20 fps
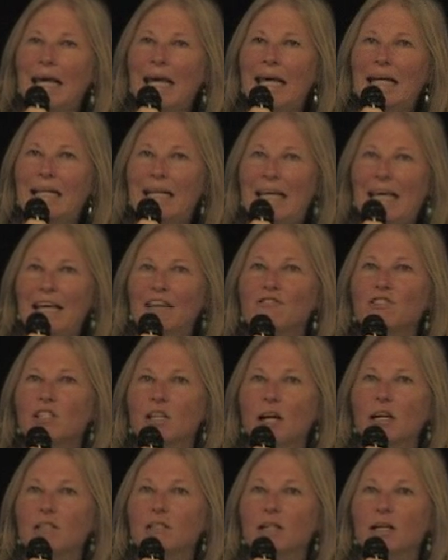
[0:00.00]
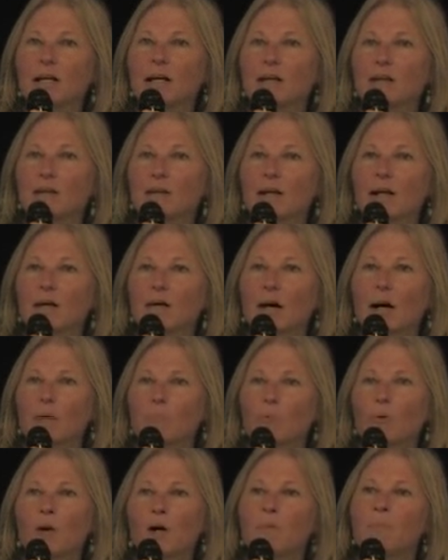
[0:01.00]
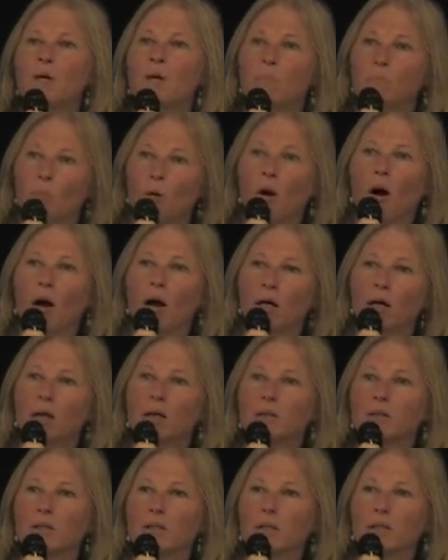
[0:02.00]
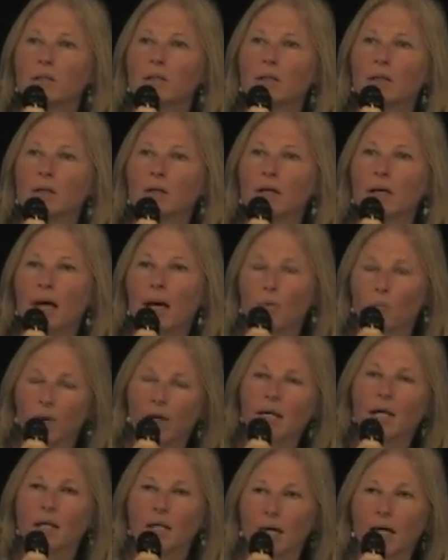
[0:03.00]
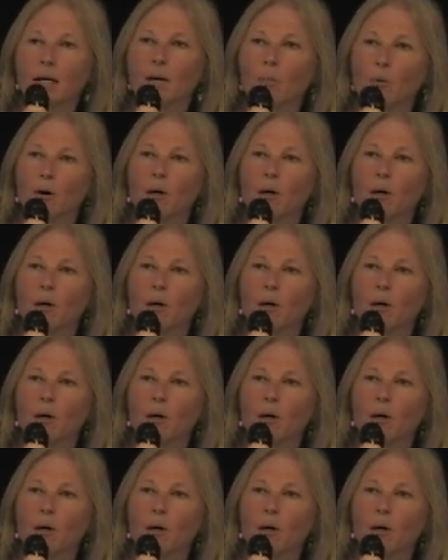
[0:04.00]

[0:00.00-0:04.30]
it gives us a premium product, and we can get a